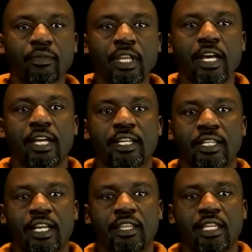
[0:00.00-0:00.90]
The
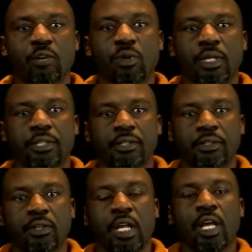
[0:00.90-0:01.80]
second thing we'll
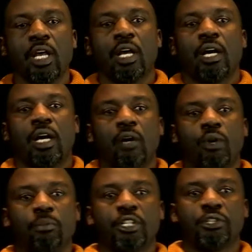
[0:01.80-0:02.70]
do will
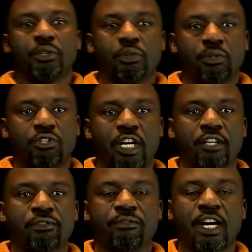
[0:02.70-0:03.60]
be to try
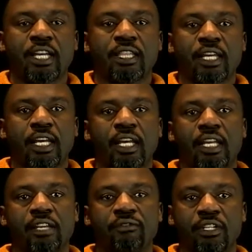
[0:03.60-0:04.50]
to find the
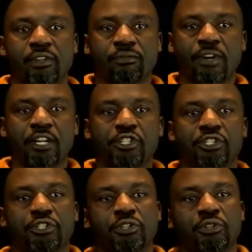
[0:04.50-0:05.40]
inverse of
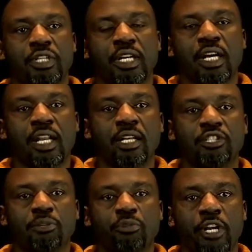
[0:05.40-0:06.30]
functions using an
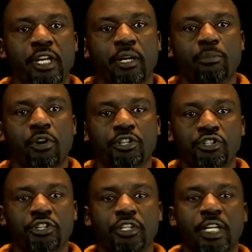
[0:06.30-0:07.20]
algebraic approach.